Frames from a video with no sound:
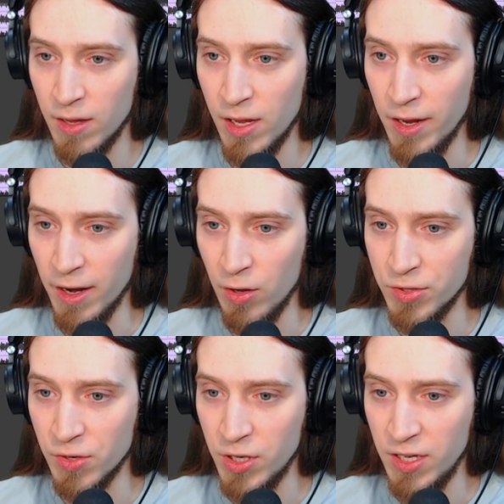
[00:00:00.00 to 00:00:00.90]
and I
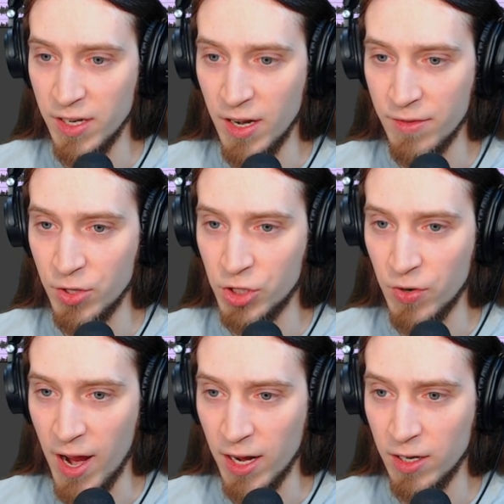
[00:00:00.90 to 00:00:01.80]
also need another
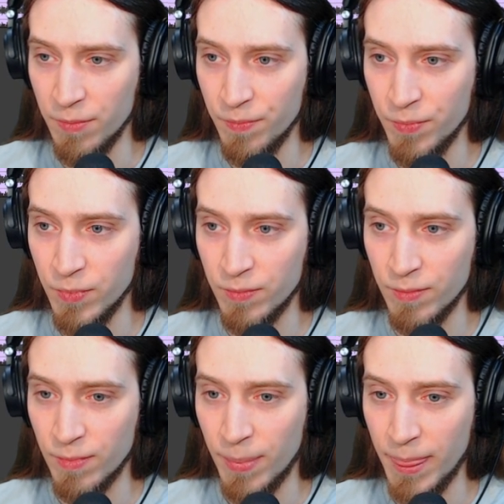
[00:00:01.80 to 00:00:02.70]
track.
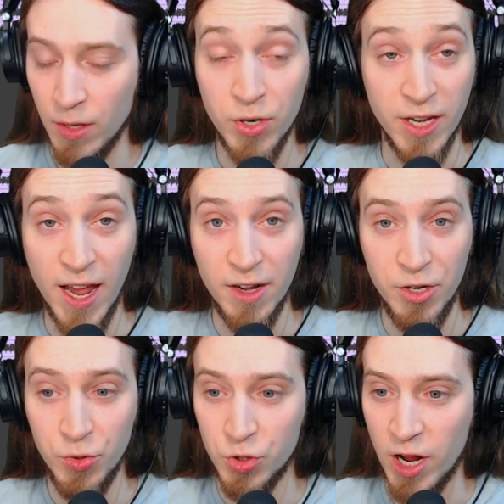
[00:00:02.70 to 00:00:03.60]
You can add a
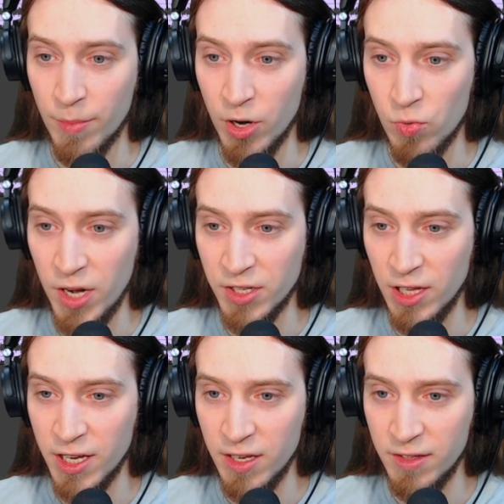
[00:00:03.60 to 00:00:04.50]
new track by
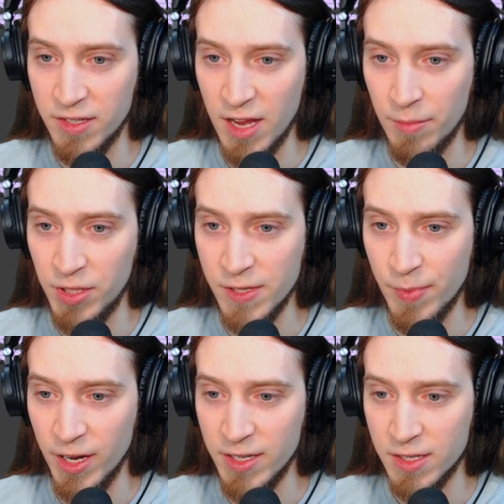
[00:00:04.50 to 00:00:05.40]
right-clicking in this empty
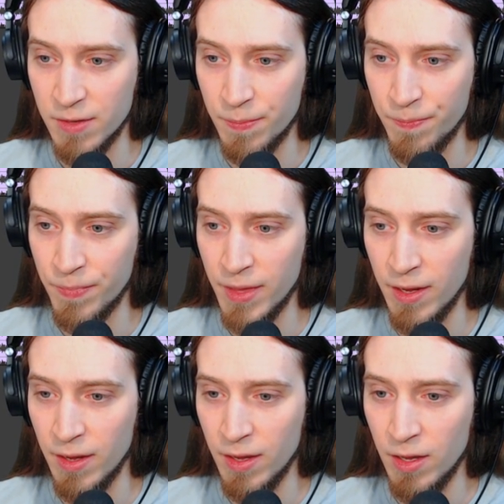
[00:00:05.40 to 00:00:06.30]
space,
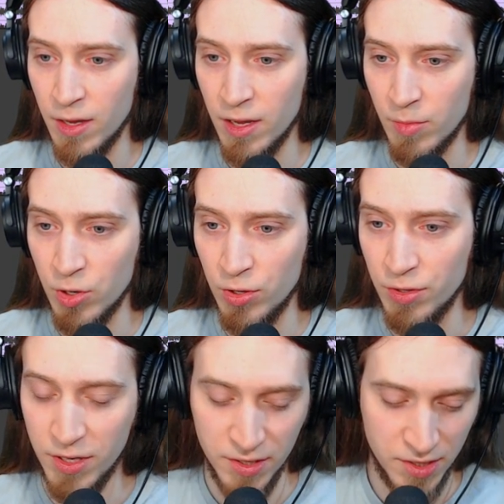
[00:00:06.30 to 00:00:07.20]
and I'm calling
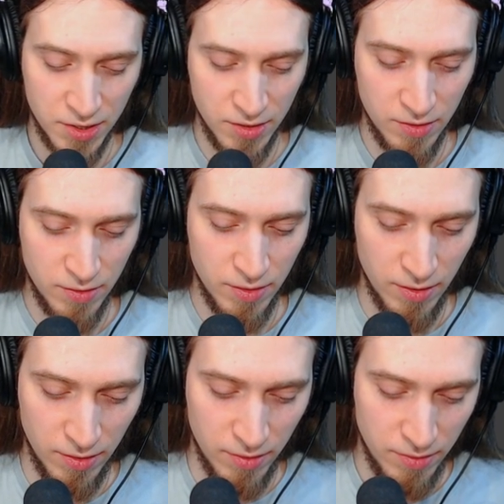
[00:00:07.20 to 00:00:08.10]
this
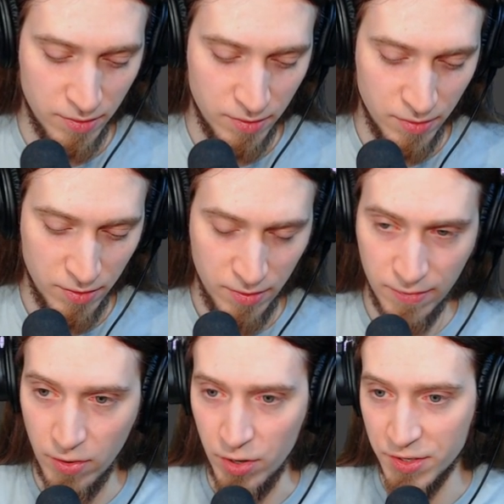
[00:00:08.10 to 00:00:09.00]

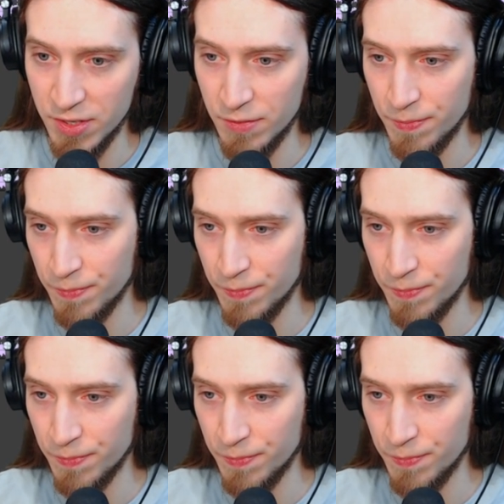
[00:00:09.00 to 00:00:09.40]
voice.